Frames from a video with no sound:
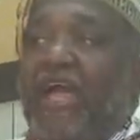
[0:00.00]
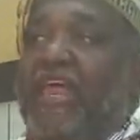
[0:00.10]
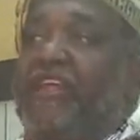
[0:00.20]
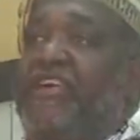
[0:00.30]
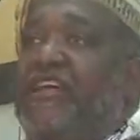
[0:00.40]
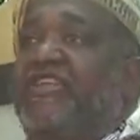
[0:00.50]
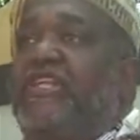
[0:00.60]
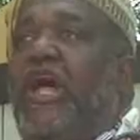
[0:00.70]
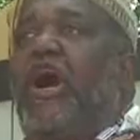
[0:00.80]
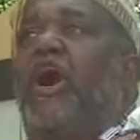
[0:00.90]
and they take the
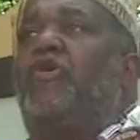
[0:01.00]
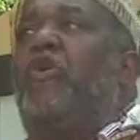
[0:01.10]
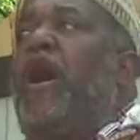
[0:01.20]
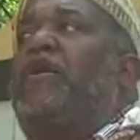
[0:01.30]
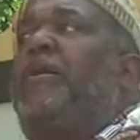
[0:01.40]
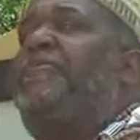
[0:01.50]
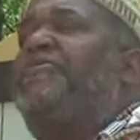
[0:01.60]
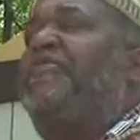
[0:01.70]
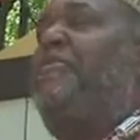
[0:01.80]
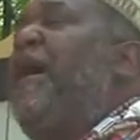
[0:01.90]
long walk up
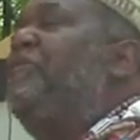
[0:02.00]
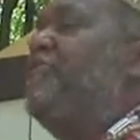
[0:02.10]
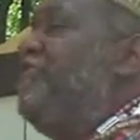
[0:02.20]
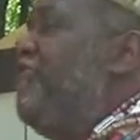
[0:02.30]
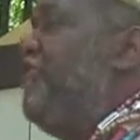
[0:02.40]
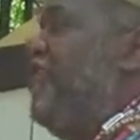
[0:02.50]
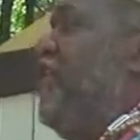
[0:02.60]
into the mountains,